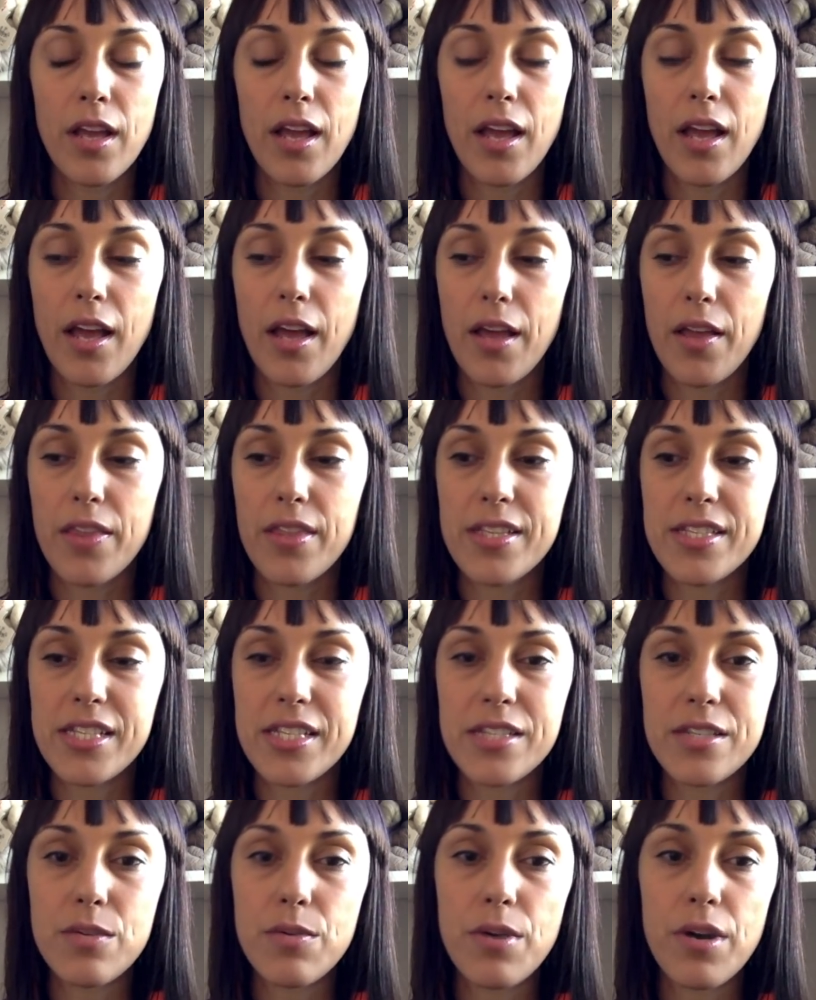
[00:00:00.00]
The
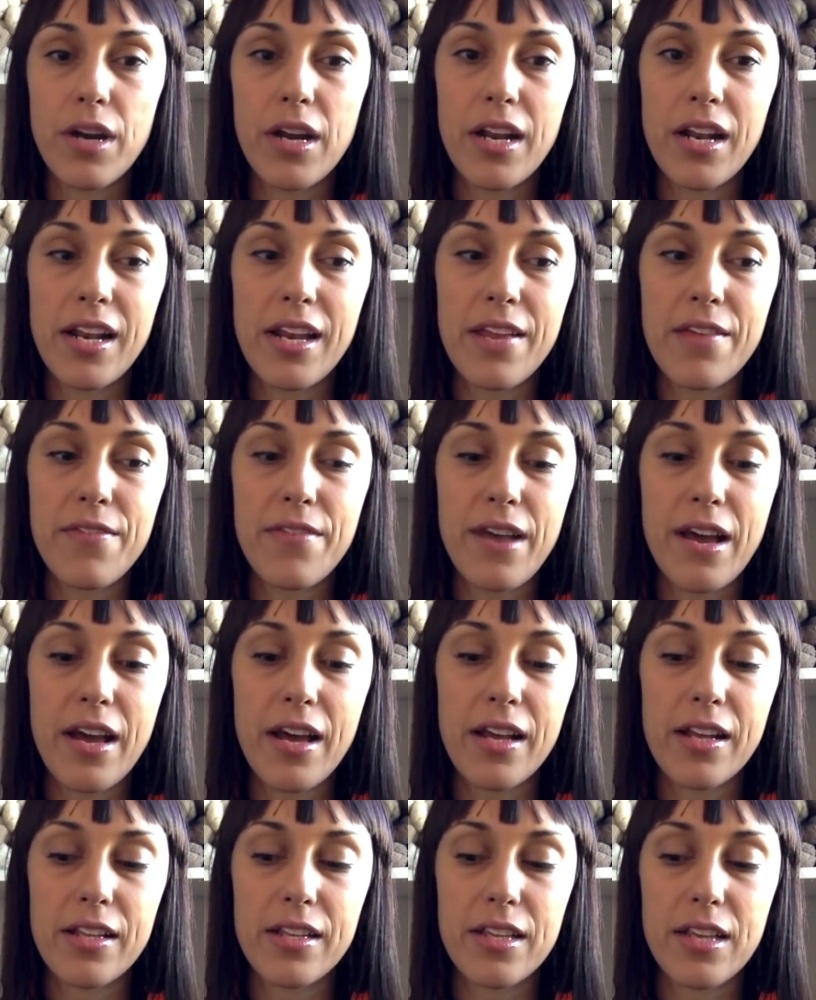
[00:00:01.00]
city where I live
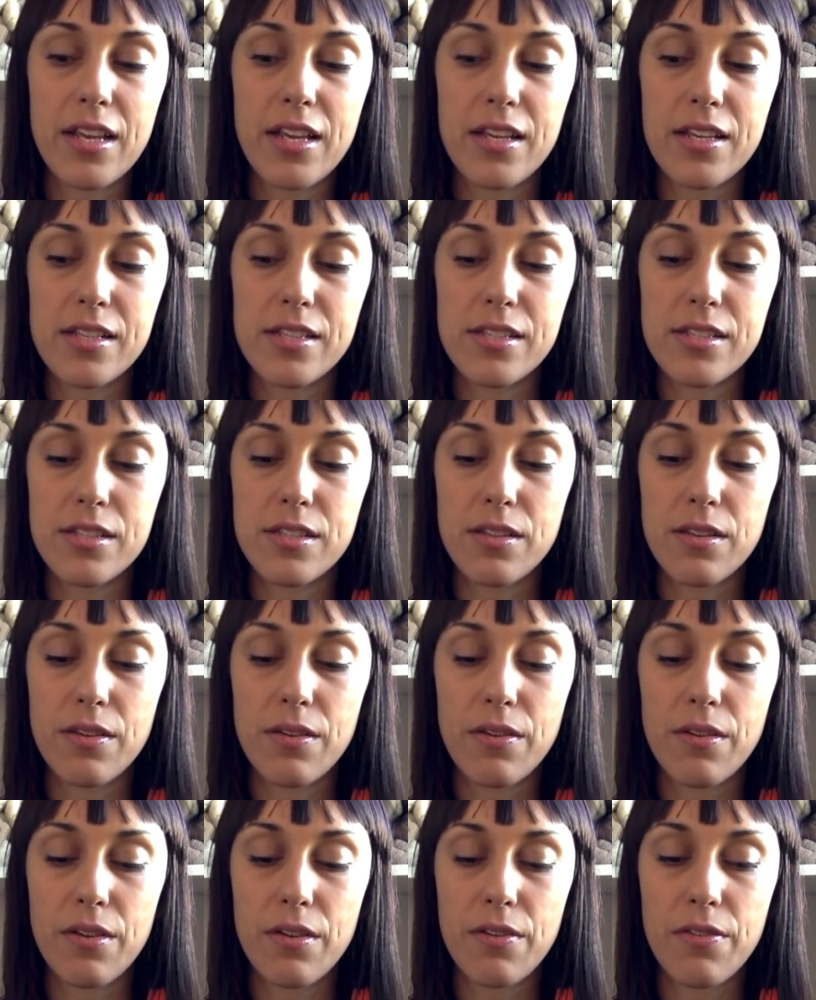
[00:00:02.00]
at is
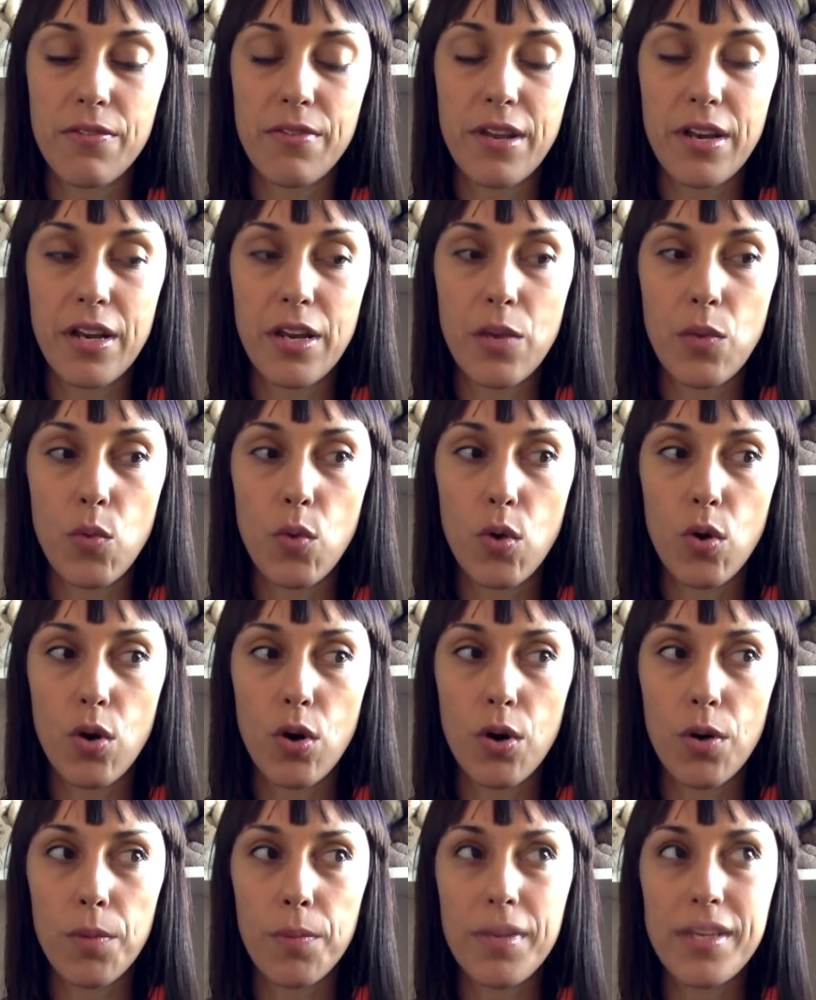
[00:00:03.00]
very warm.